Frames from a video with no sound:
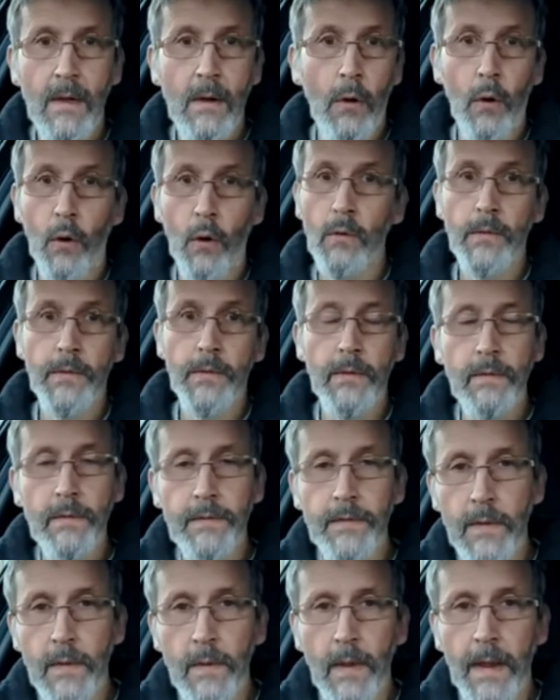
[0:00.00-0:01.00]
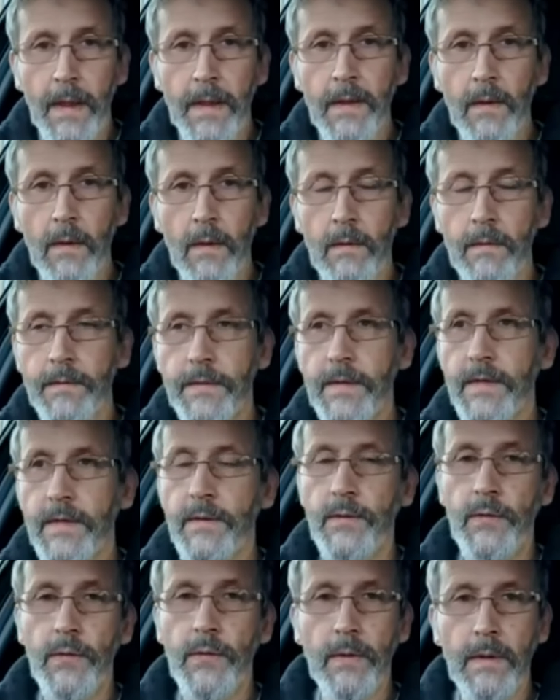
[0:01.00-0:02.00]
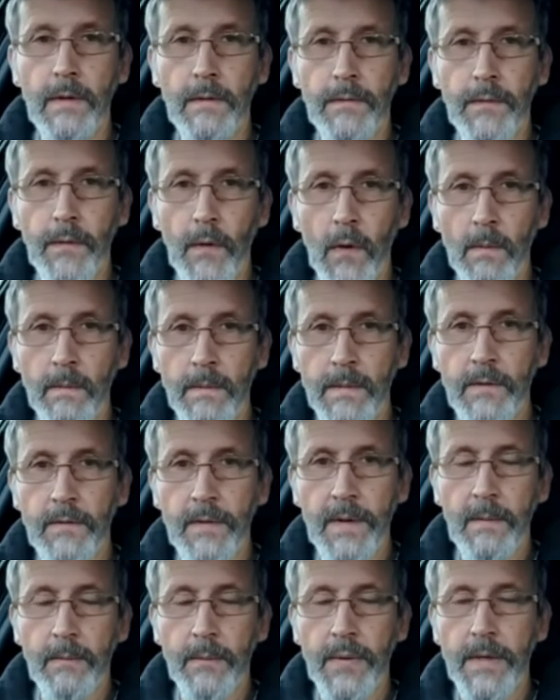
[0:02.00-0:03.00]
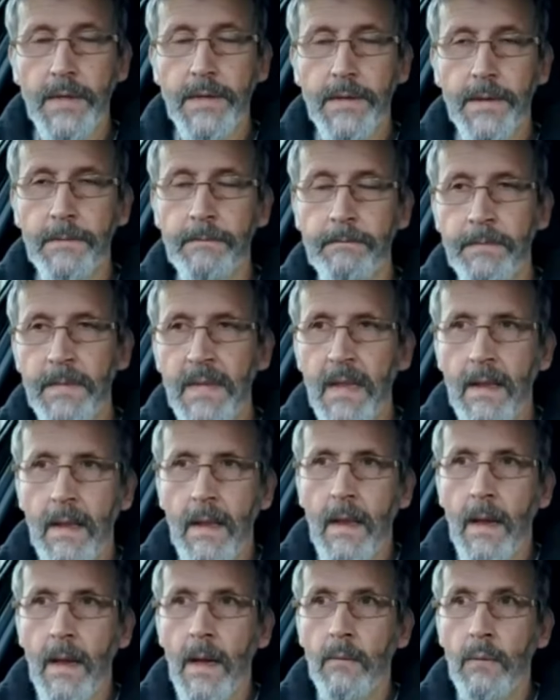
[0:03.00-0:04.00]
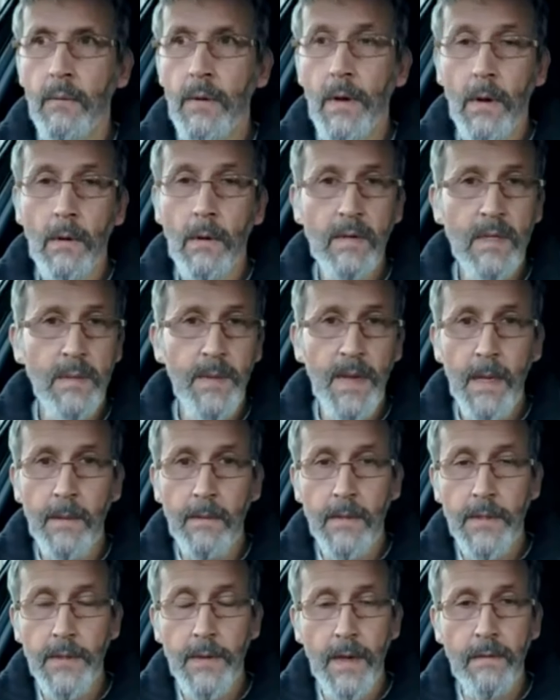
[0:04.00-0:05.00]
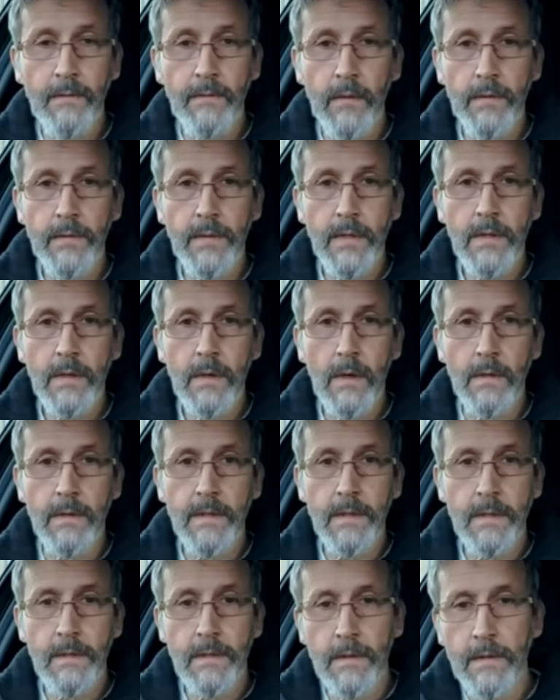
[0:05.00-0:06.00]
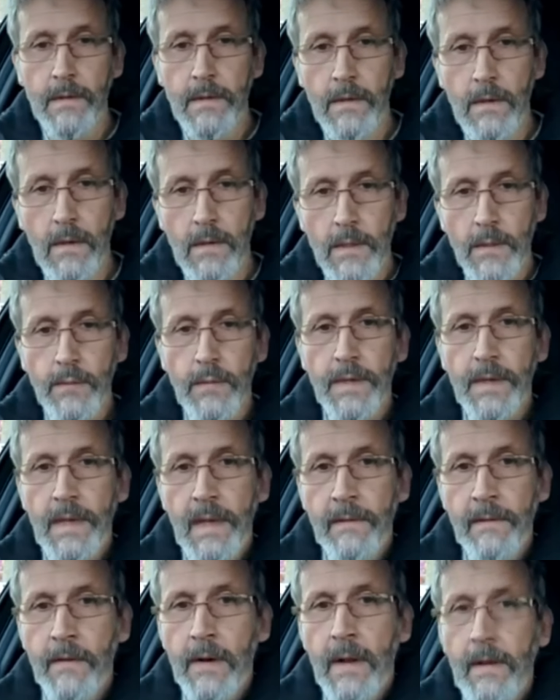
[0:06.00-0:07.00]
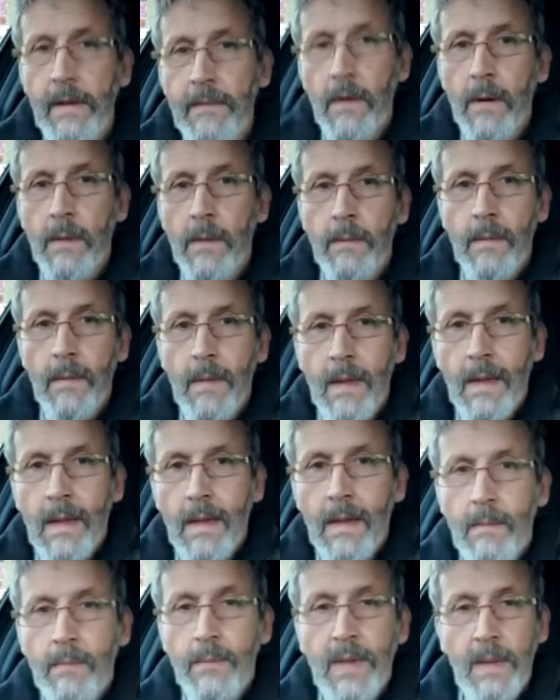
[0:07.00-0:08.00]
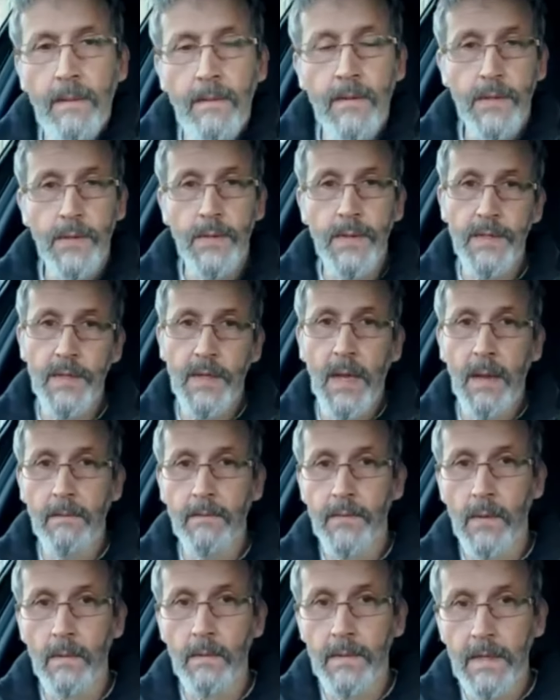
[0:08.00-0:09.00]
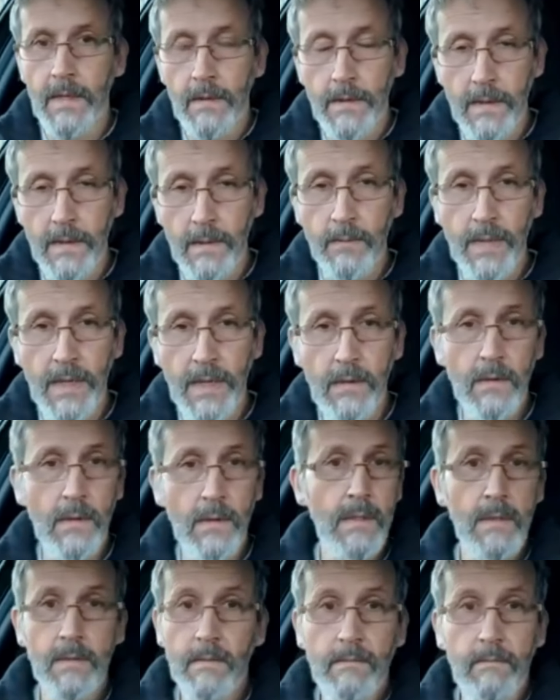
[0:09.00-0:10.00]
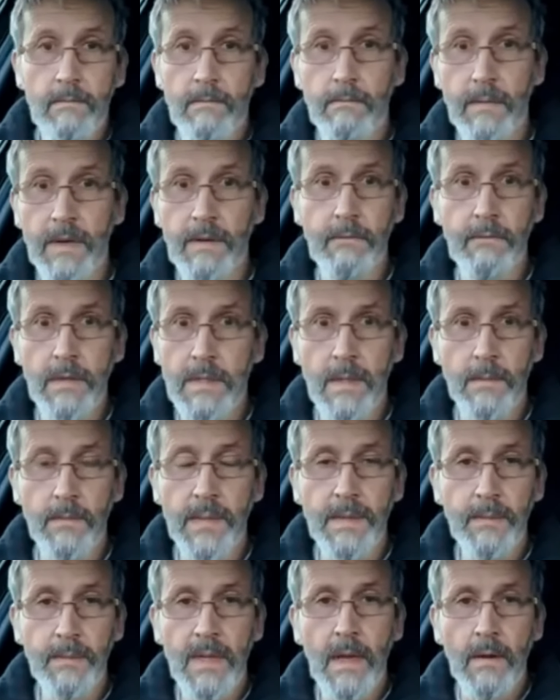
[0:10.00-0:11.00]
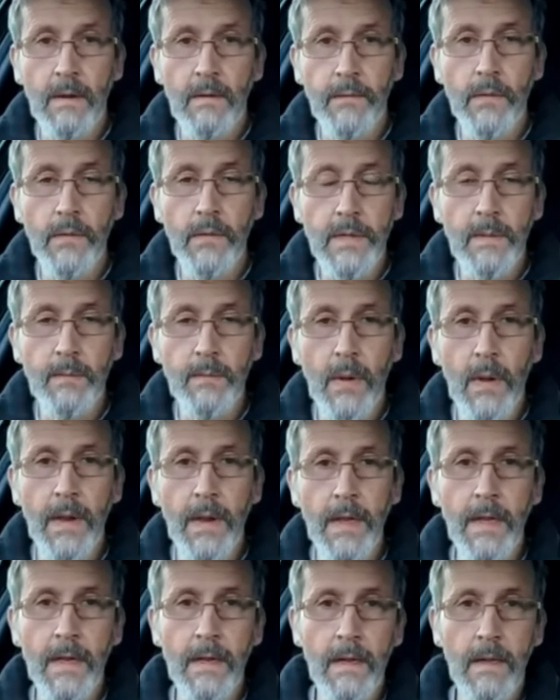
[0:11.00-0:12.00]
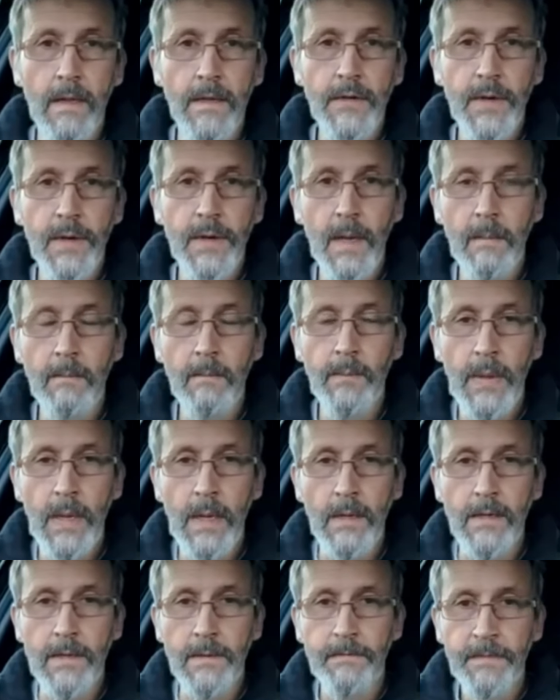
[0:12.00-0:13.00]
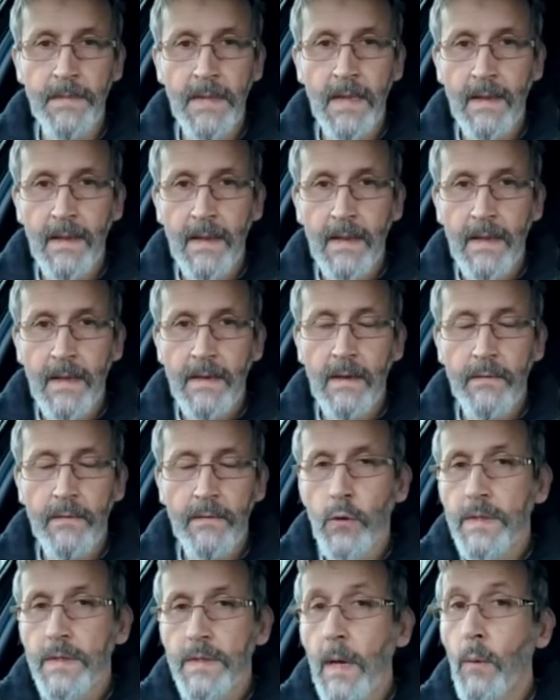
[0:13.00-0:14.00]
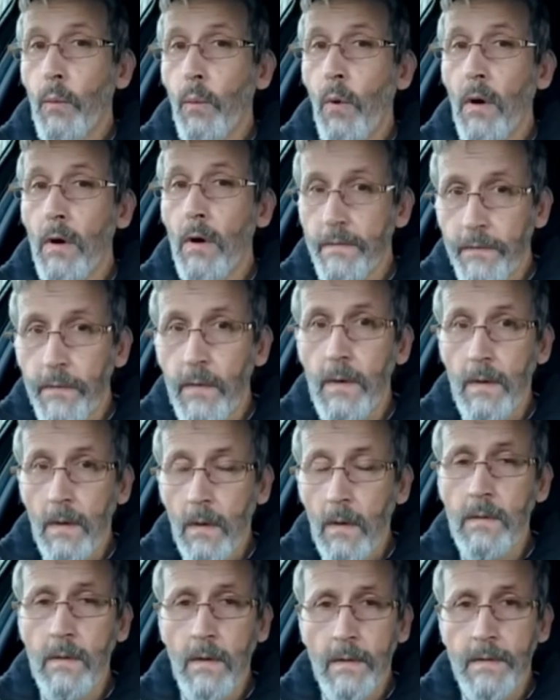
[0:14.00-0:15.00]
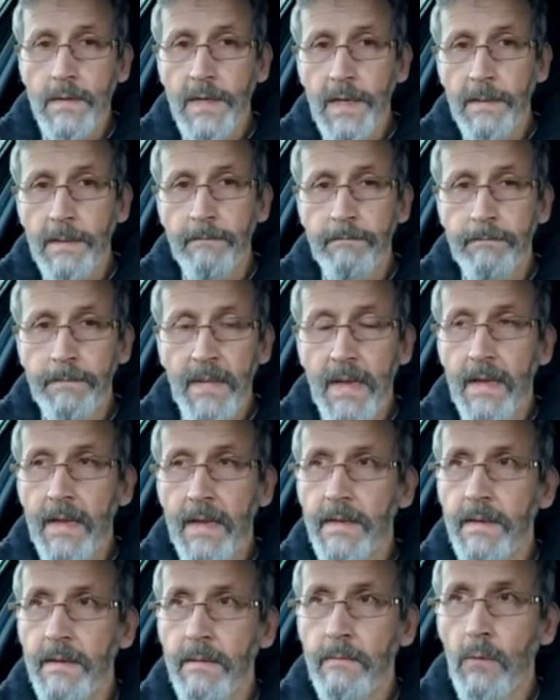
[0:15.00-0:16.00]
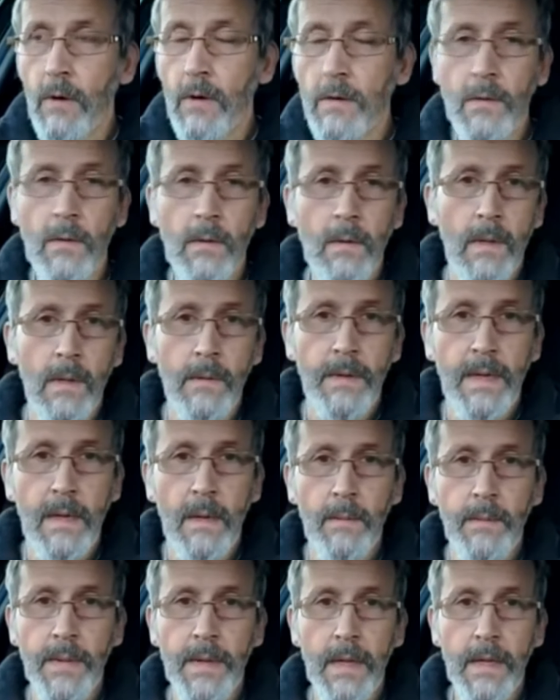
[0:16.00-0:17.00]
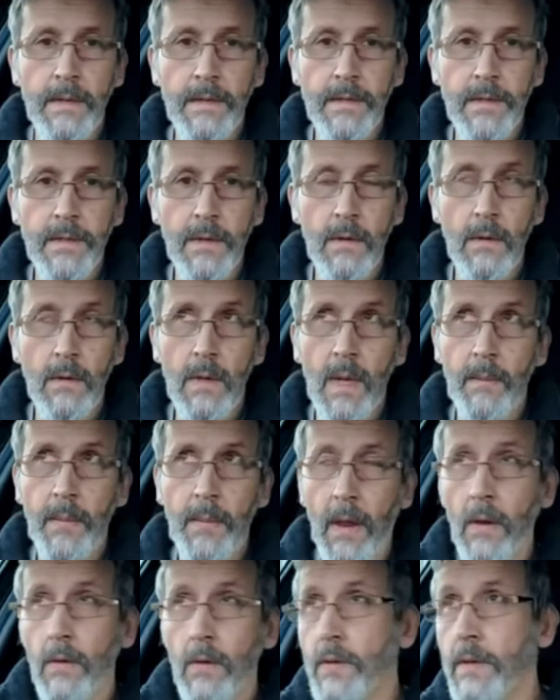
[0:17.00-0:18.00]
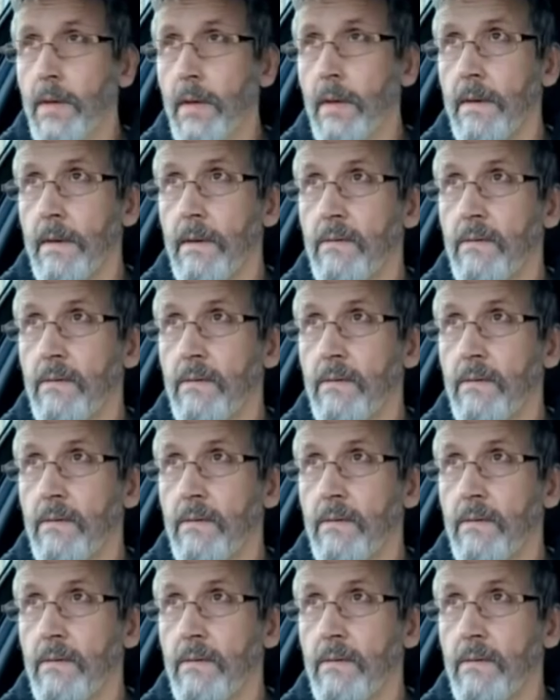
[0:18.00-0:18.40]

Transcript: holder, if you like, of this newly formed Great Britain, would always be able to outvote the Scots, and so the Scots would never ever be able to escape from the Union, because we would simply be outvoted by English MPs. Now, of course, that worked for a long, long time, and it worked all the way up until about